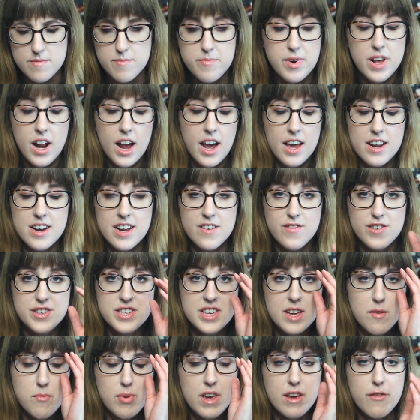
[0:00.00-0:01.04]
But I had never
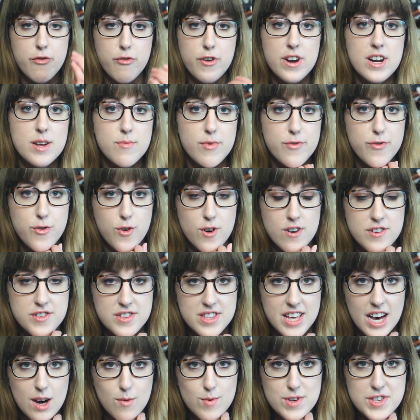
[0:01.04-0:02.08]
seen Big Freedia before, so
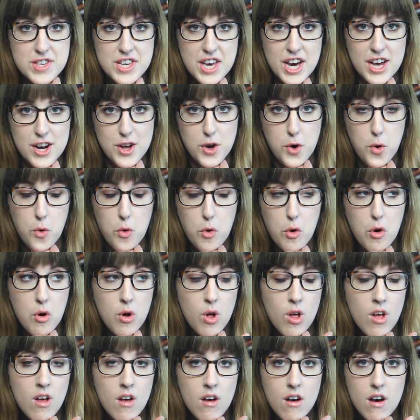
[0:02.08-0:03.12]
that was kind of
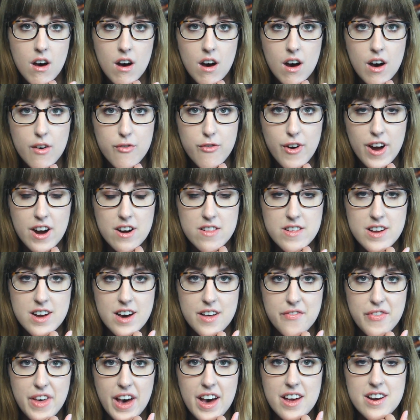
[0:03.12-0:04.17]
cool. Uh, finally
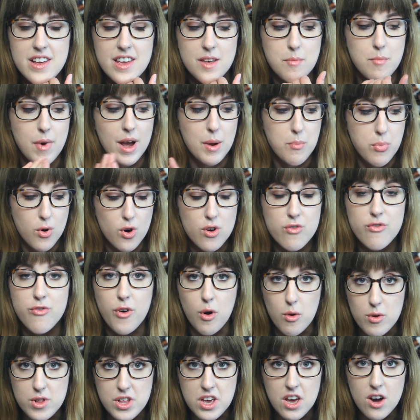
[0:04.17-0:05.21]
got that in my
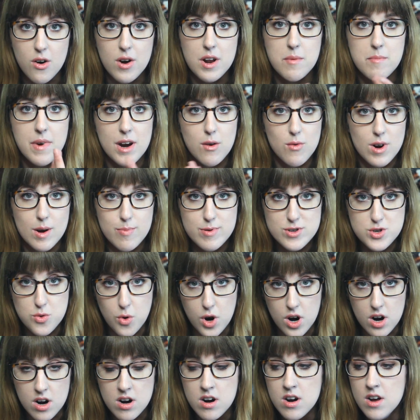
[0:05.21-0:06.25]
portfolio, in my
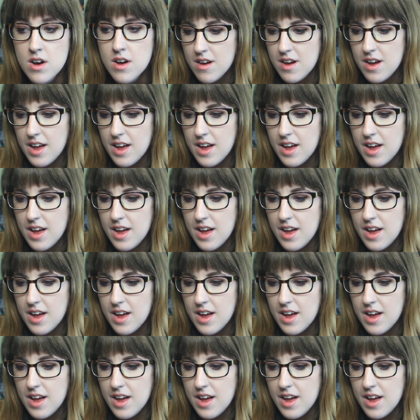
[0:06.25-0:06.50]
repertoire.